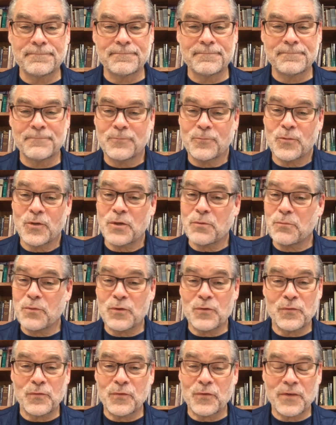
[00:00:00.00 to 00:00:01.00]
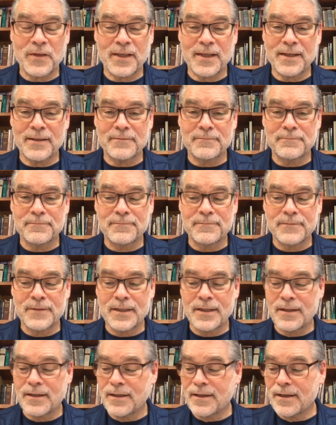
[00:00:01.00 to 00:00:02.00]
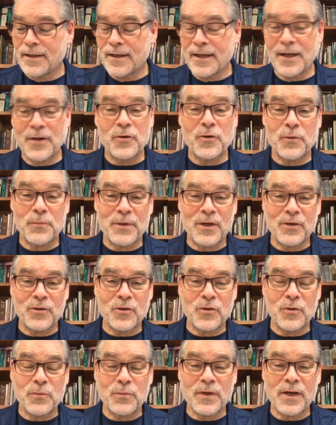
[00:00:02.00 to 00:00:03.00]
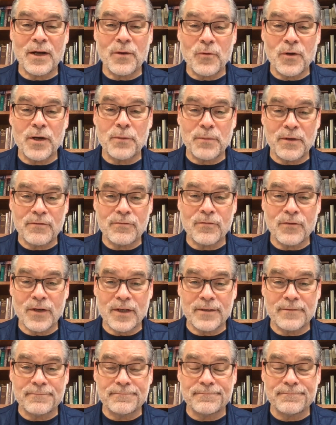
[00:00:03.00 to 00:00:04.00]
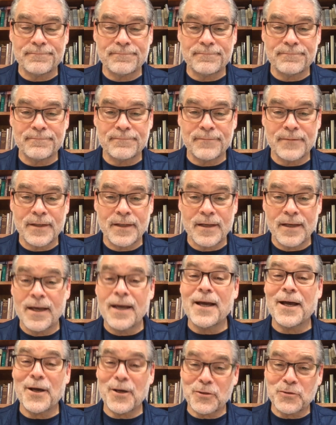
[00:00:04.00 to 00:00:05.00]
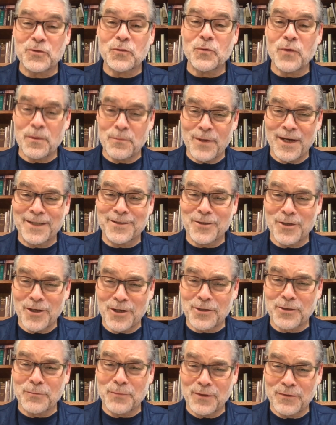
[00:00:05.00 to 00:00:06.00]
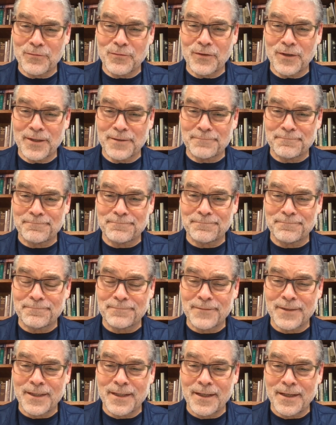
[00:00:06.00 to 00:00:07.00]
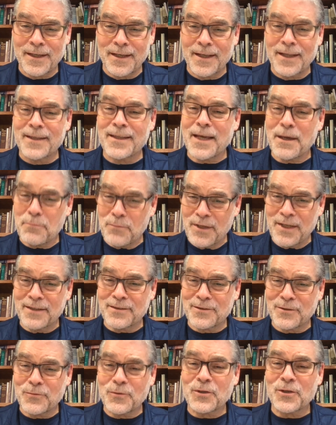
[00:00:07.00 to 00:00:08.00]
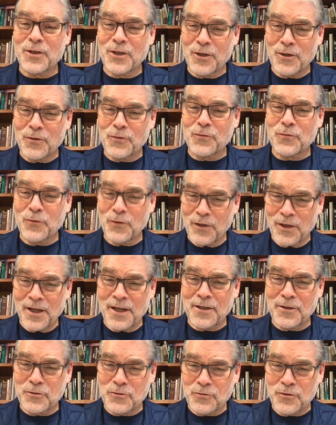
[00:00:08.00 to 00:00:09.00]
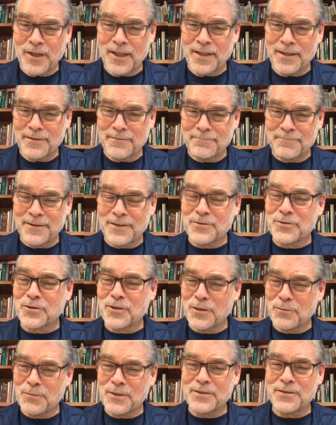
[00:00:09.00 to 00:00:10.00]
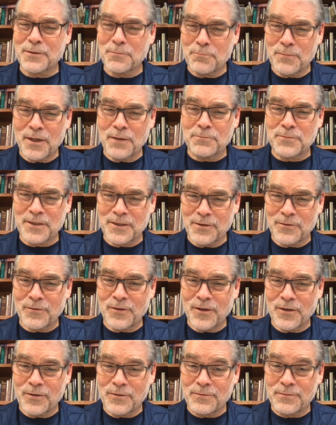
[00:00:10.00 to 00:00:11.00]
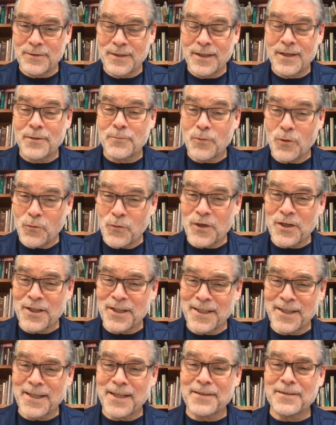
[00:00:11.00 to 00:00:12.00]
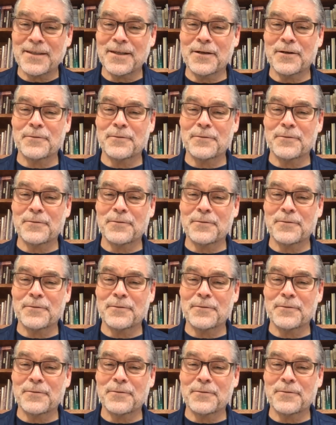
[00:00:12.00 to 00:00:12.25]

What a beautiful thing. I don't know about you, but I want to be free. I also want my dog to be free. That means that we're going to go through a lot of training. There's going to be some bumps in the road, but we're going to get there.